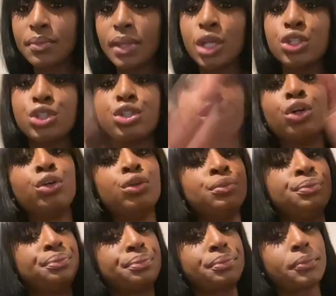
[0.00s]

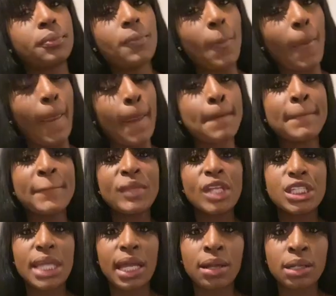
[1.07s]
So
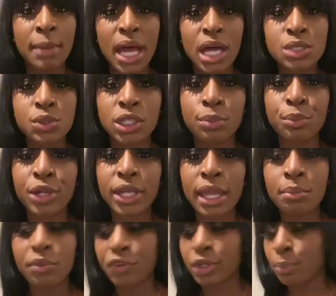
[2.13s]
it's like, come to my house. We're gonna
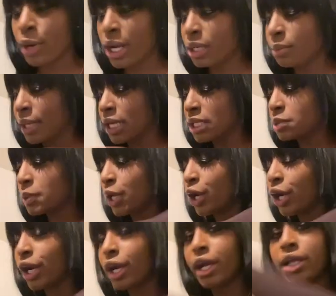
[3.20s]
pregame before the party because we
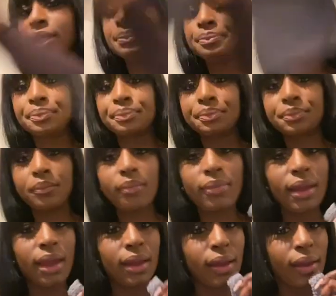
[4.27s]
heard.
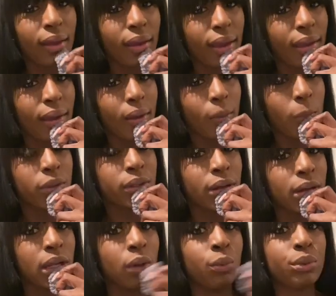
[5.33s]
Well,
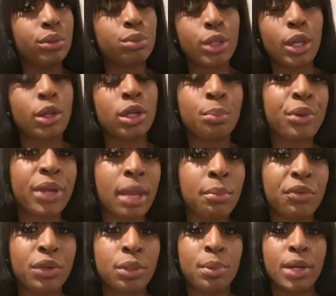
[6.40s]
no. We're gonna pregame
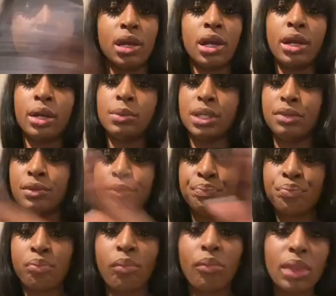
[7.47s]
before the party. All right, whatever.
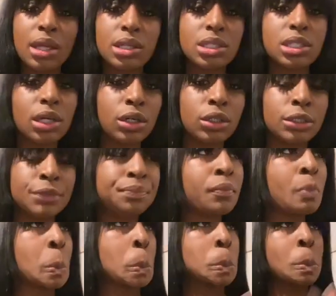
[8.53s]
So
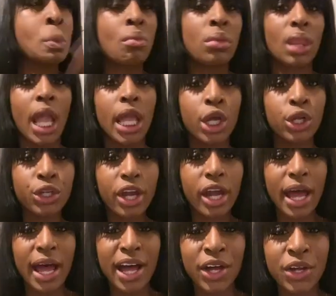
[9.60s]
I go to
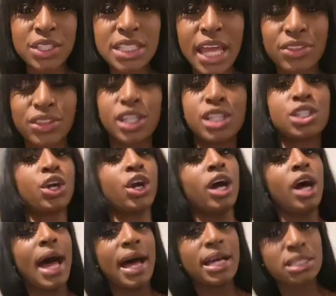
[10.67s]
her house, and this girl
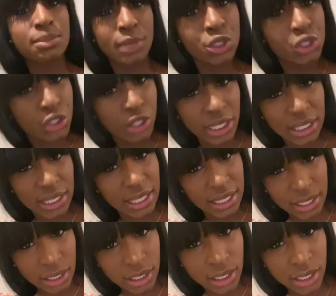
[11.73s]
has me
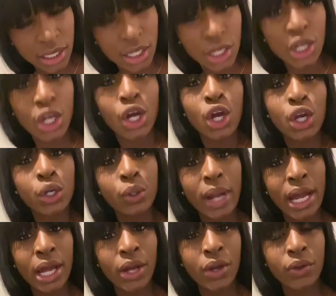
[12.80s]
drinking
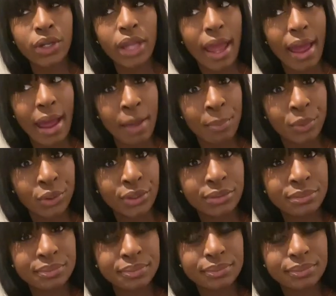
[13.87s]
Crown Apple.